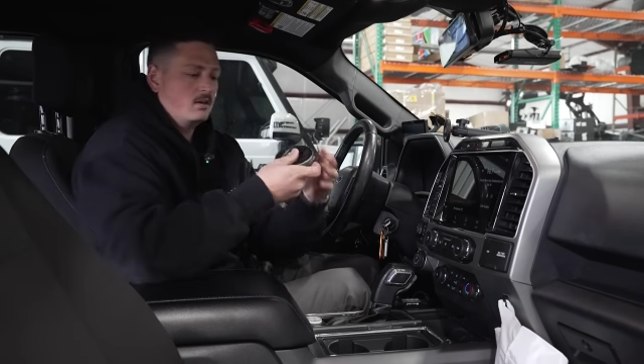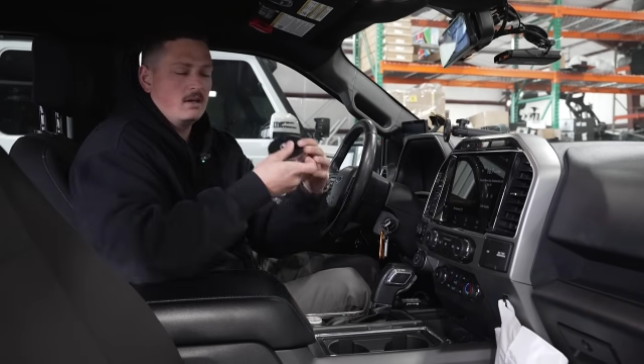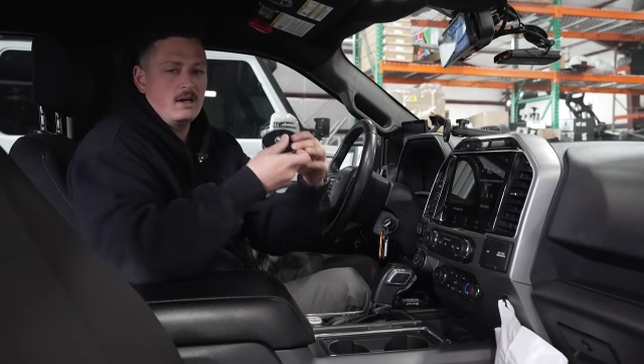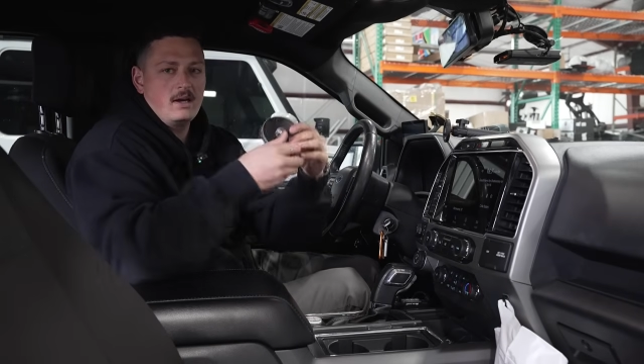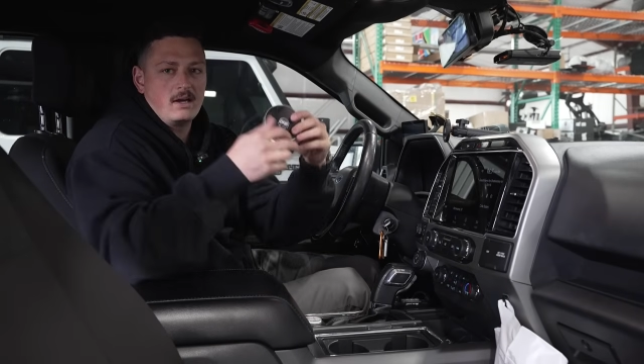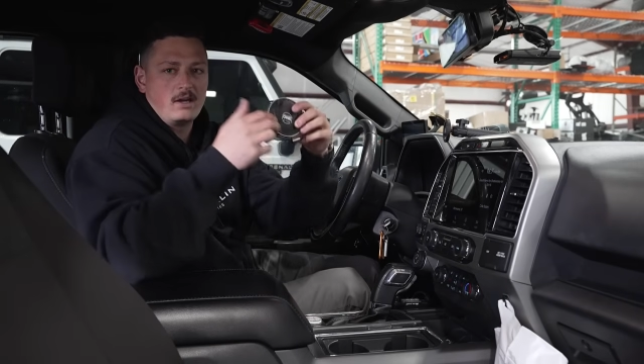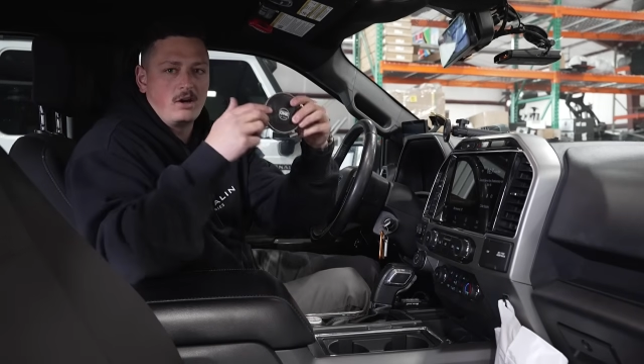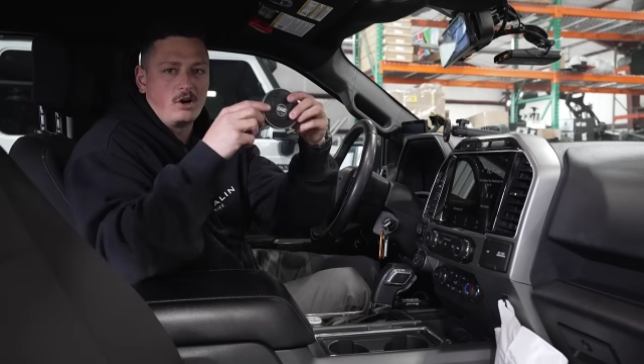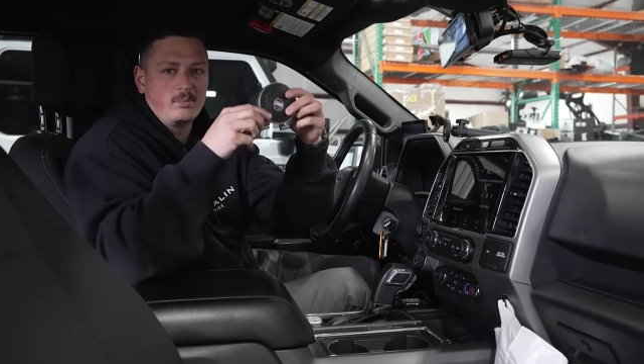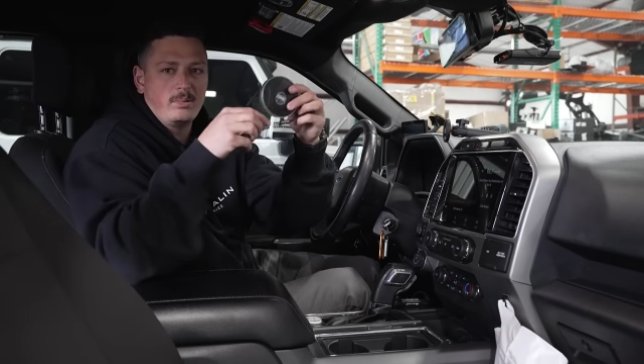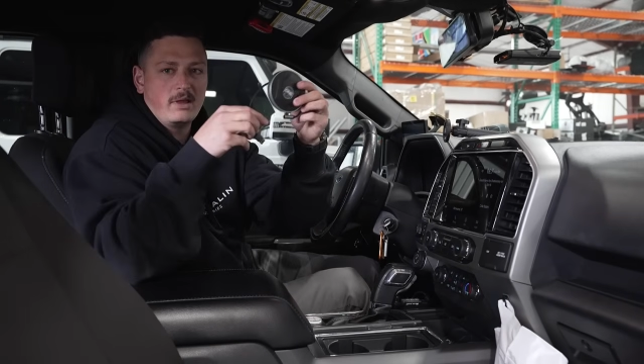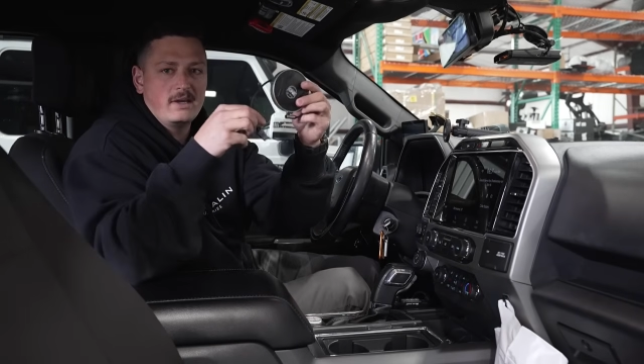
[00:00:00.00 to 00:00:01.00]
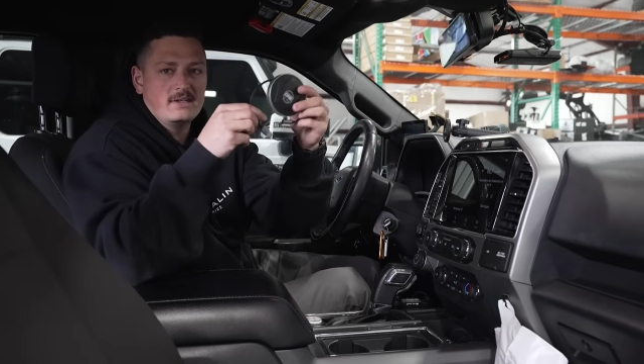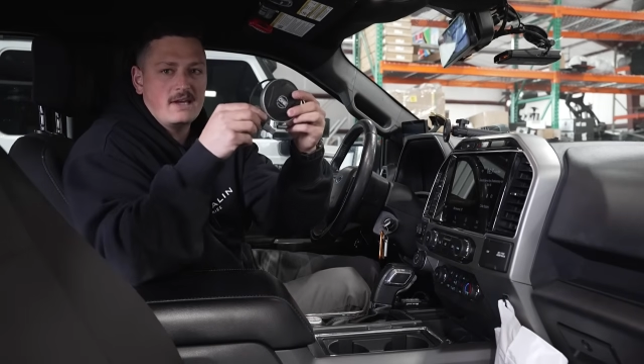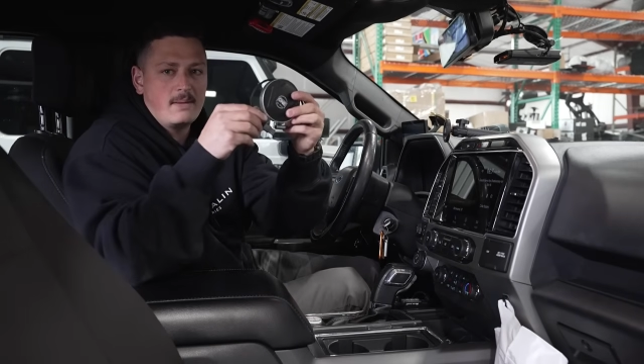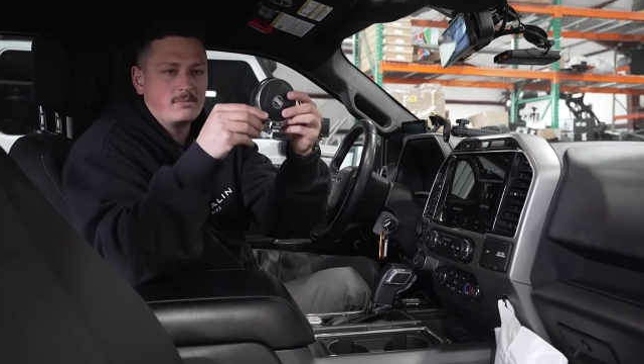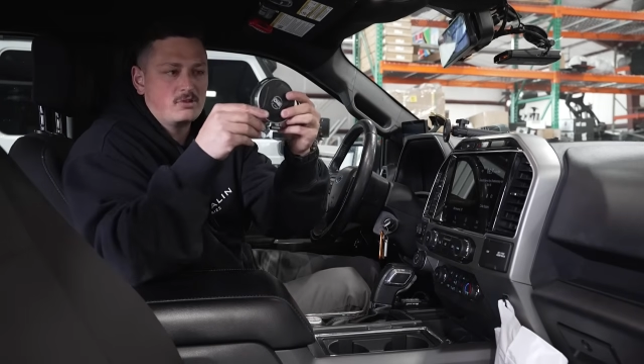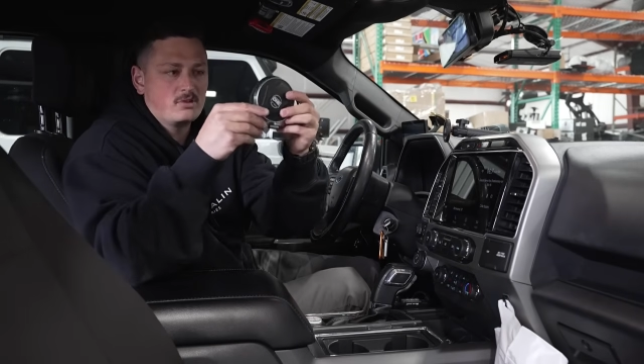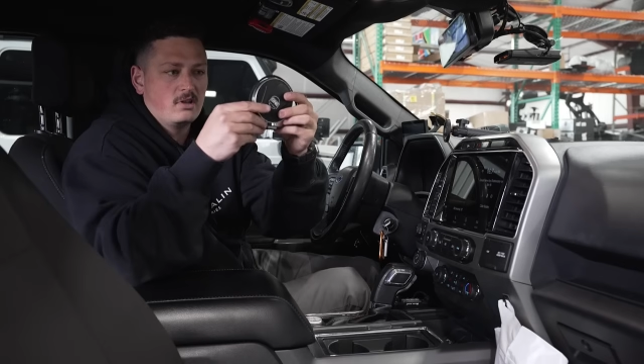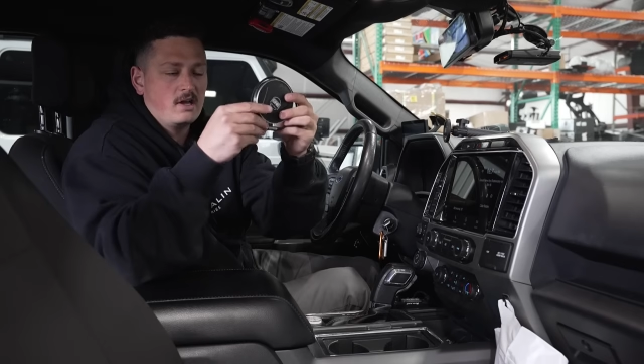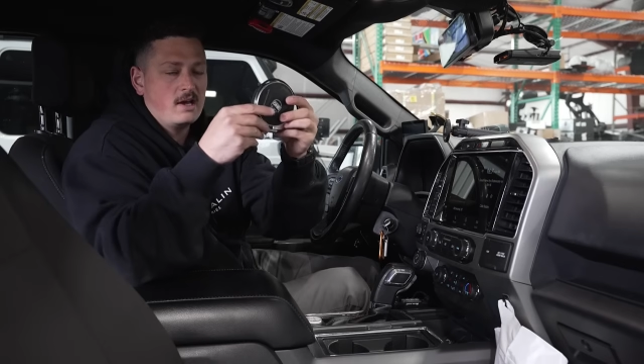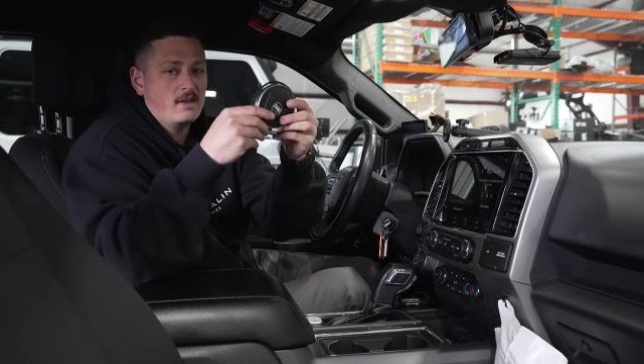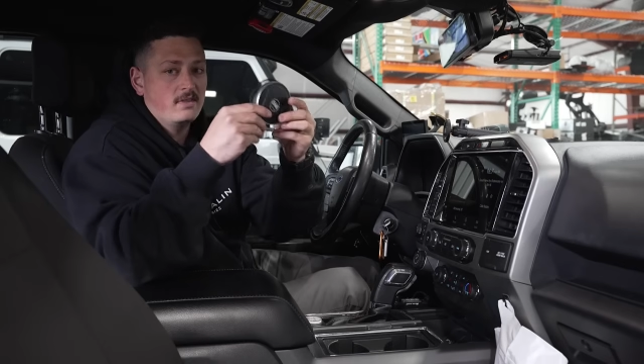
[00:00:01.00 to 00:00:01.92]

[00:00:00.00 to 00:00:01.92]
CarPlay adapters a lot.